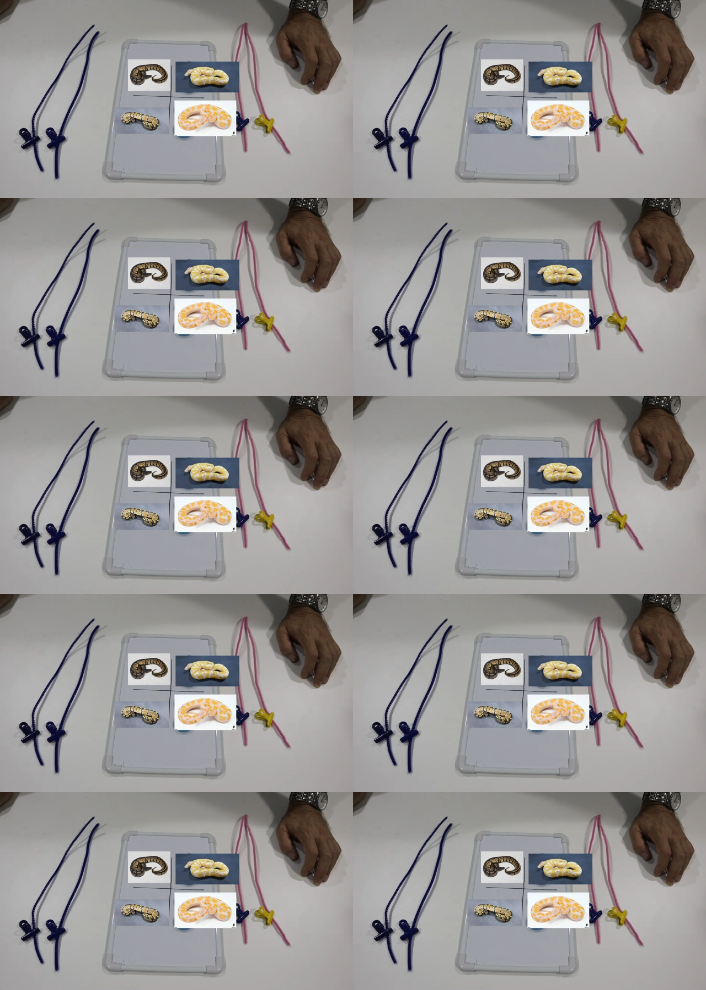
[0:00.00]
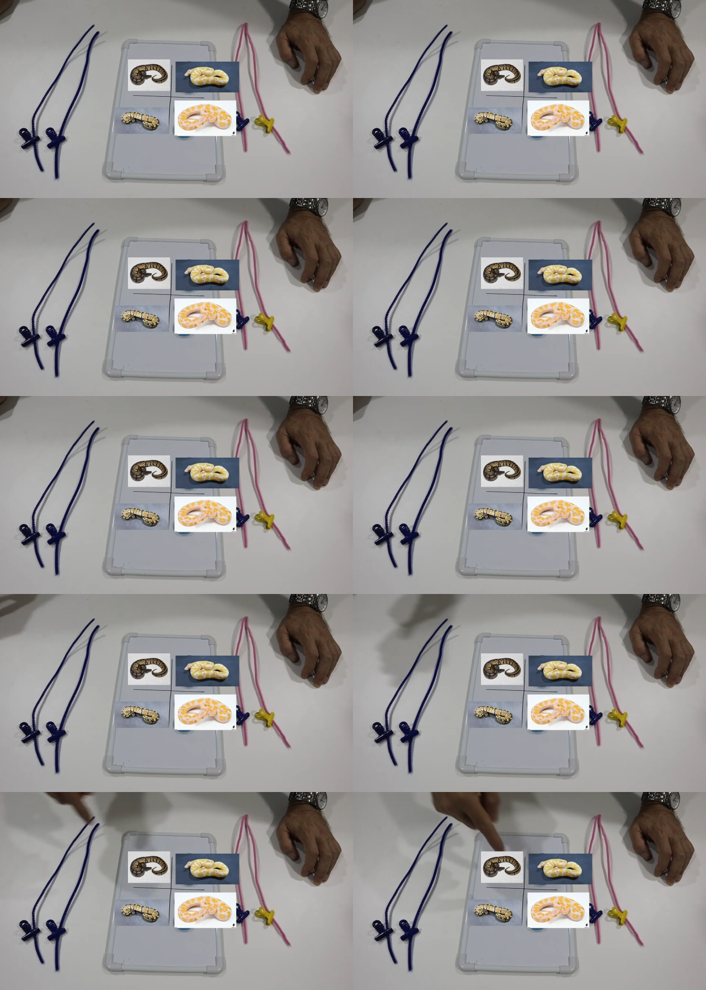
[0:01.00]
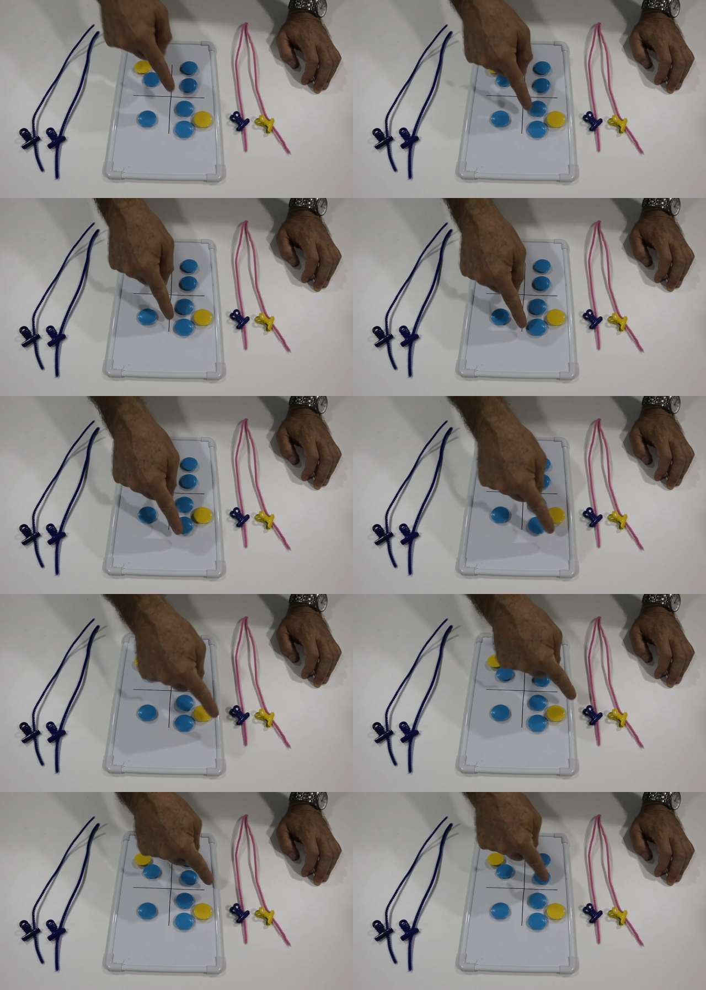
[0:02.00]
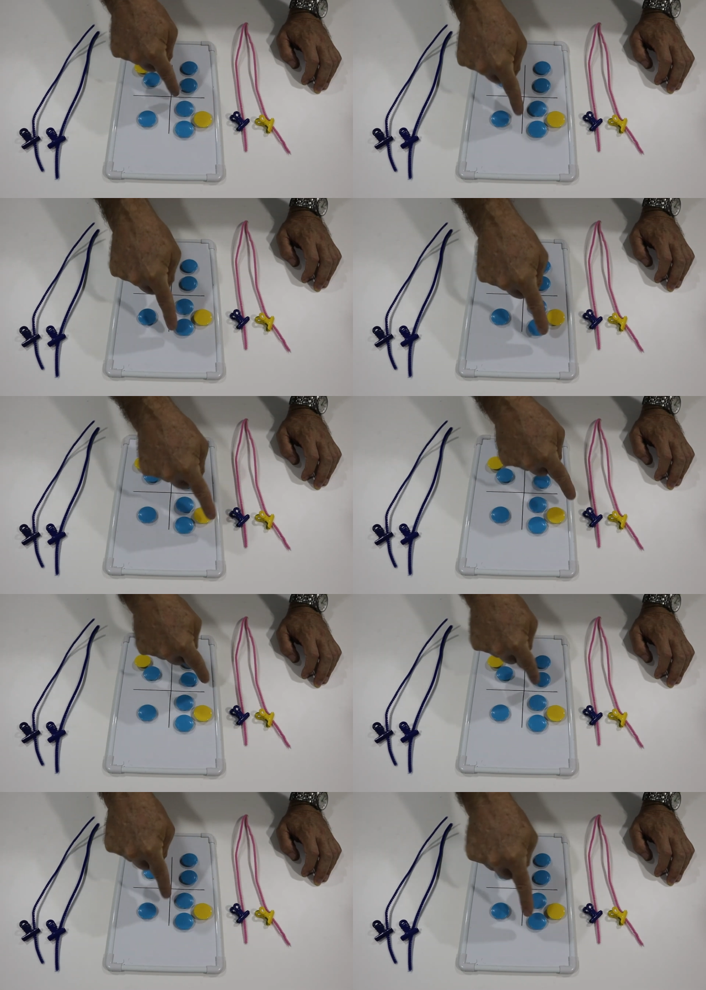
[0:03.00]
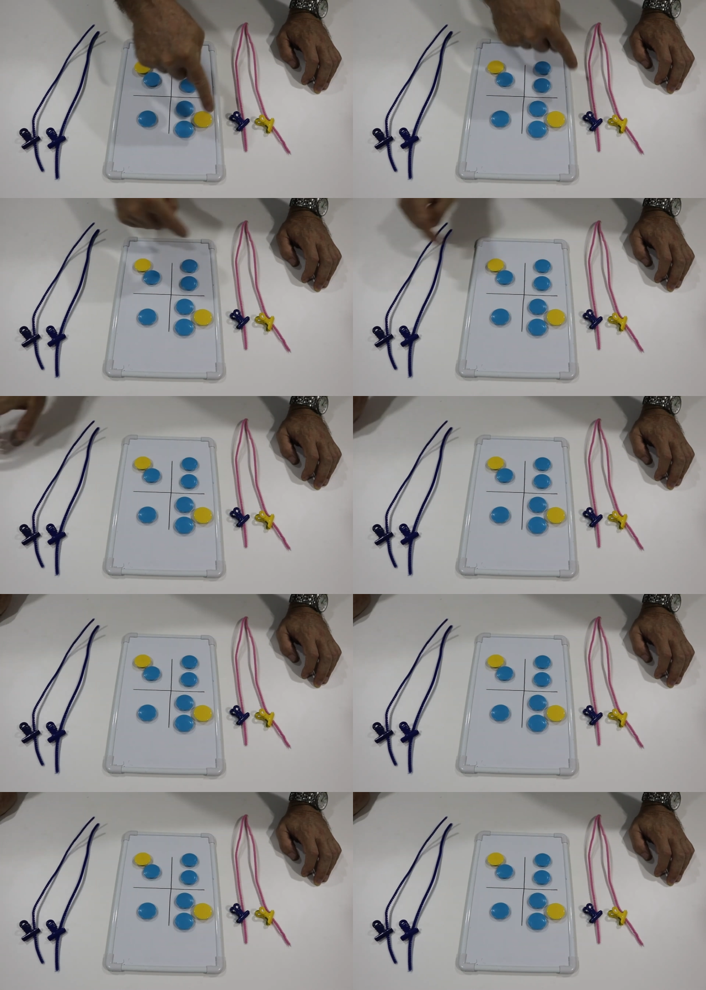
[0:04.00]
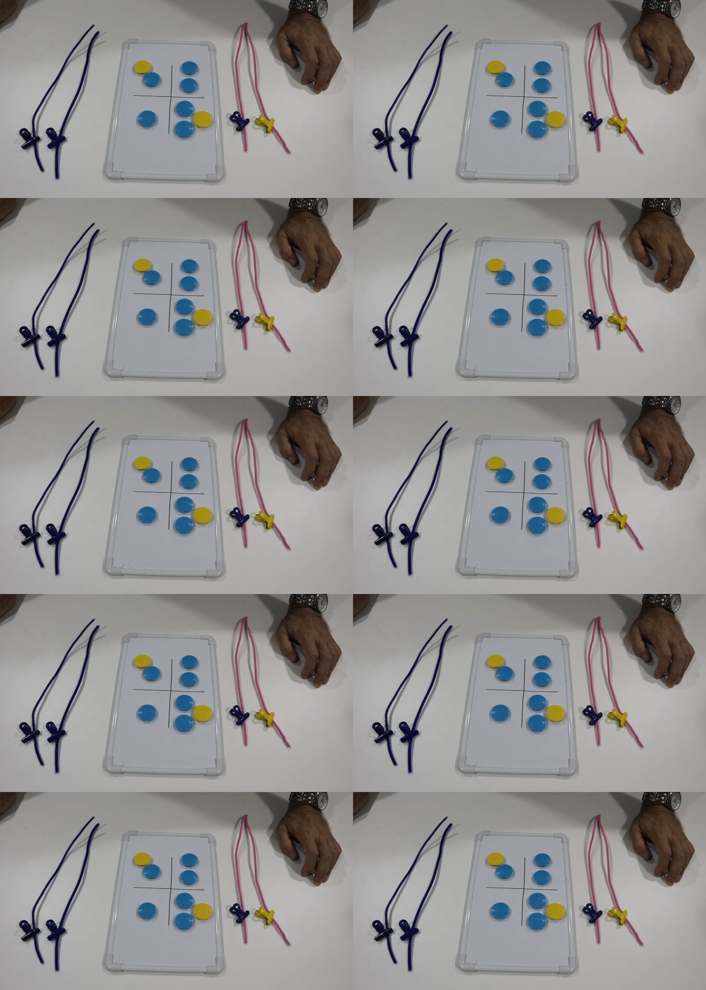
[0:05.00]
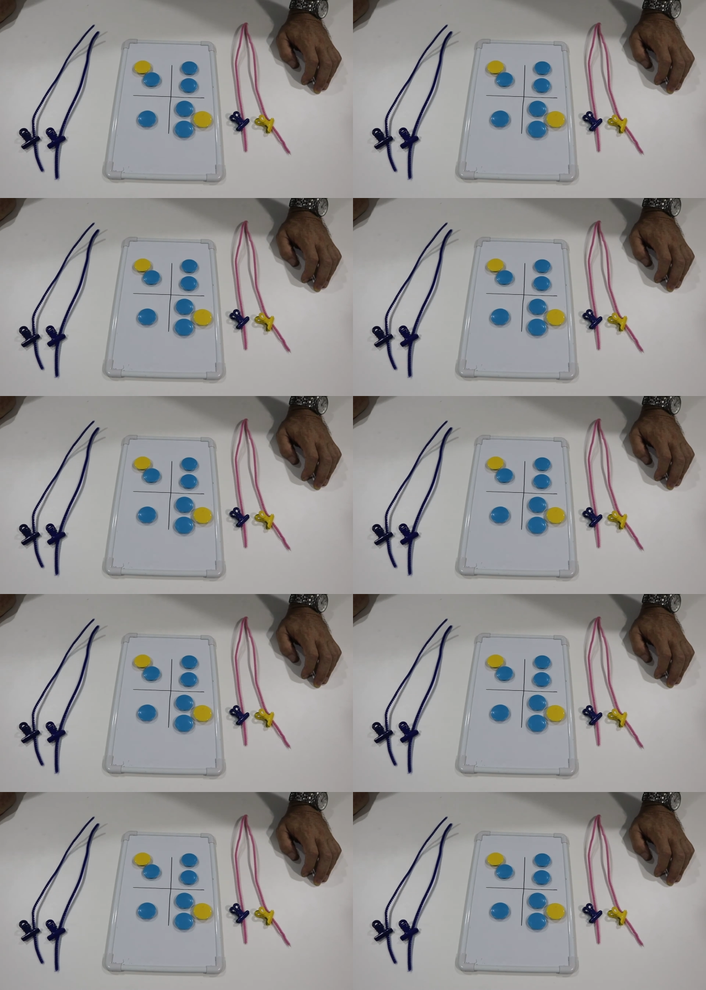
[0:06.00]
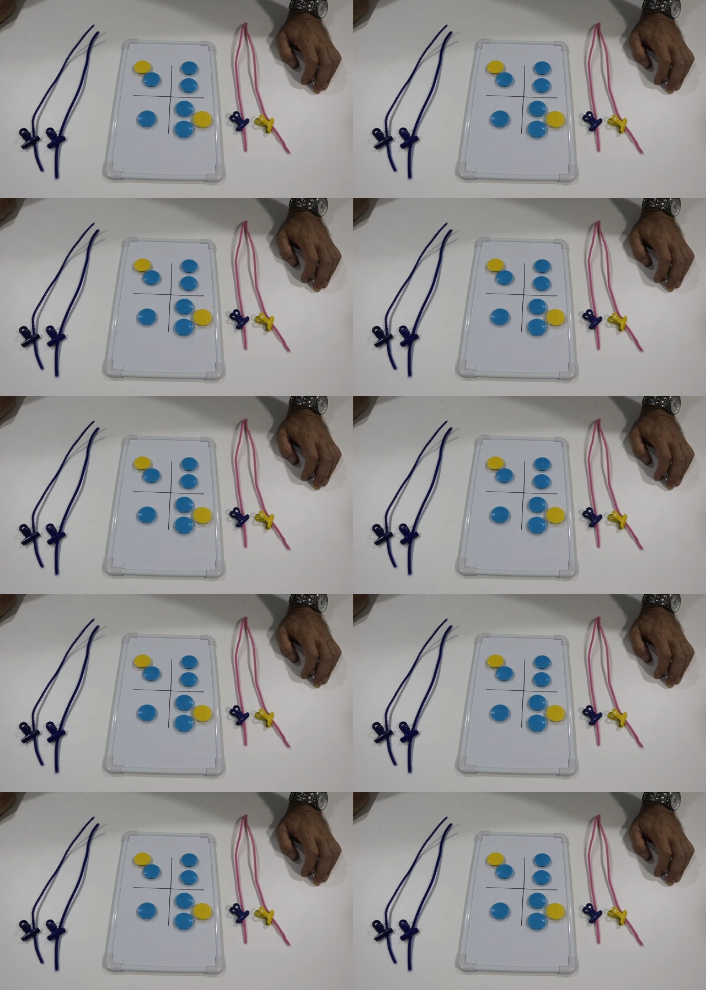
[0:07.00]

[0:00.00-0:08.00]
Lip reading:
Nobody's mouth can be seen.